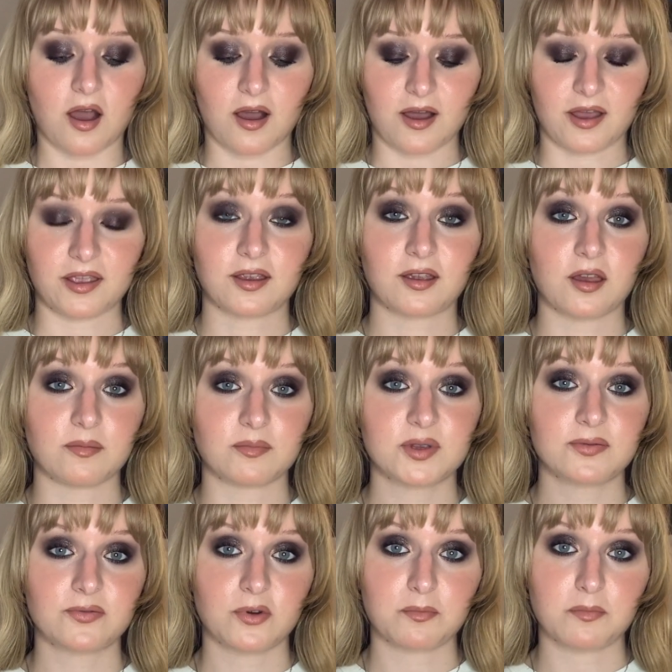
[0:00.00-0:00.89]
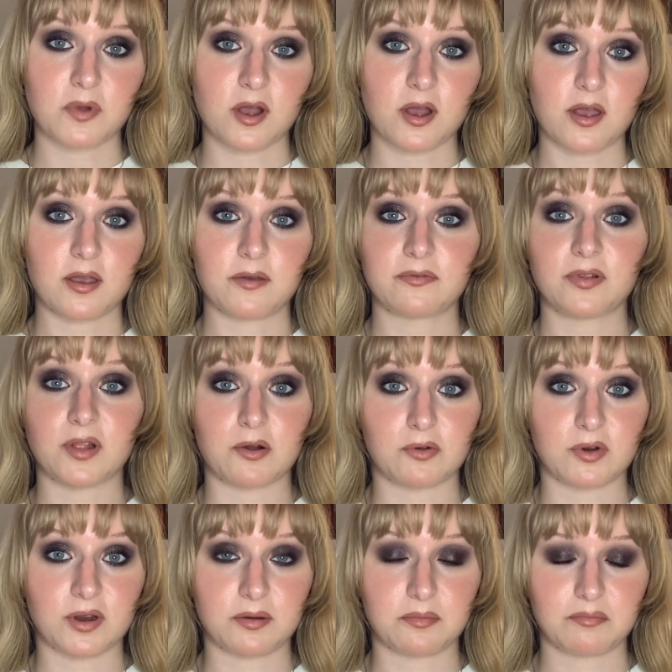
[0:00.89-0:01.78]
It comes from my
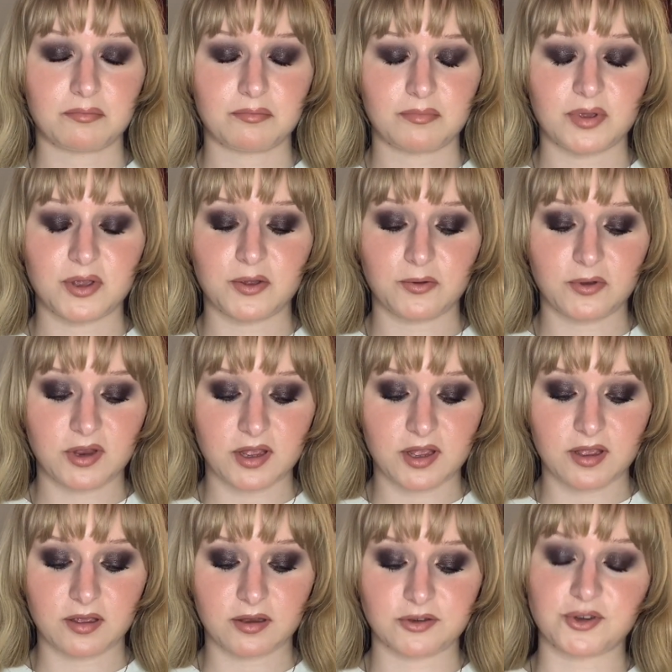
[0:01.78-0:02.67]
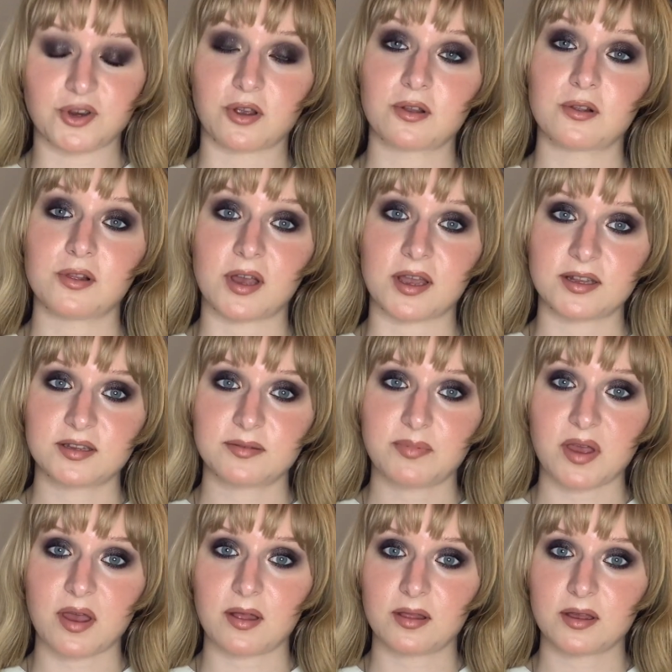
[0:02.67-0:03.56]
Flower Beauty Jungle Lights
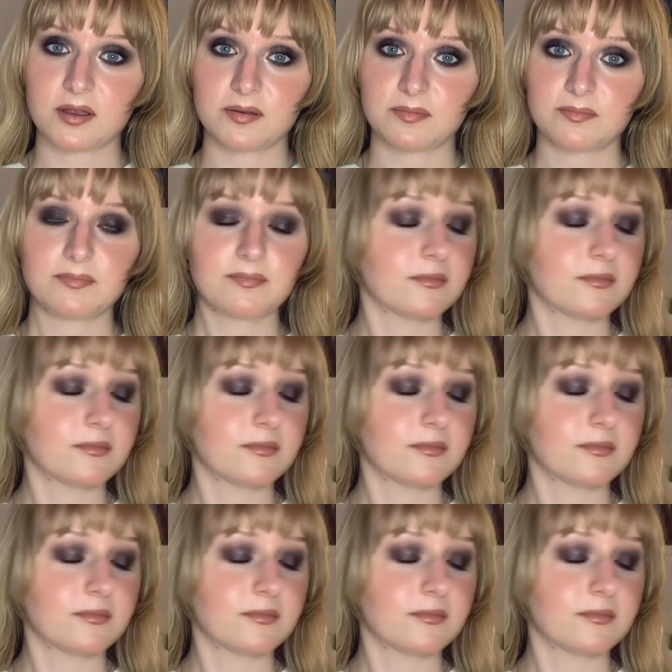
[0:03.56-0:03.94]
palette.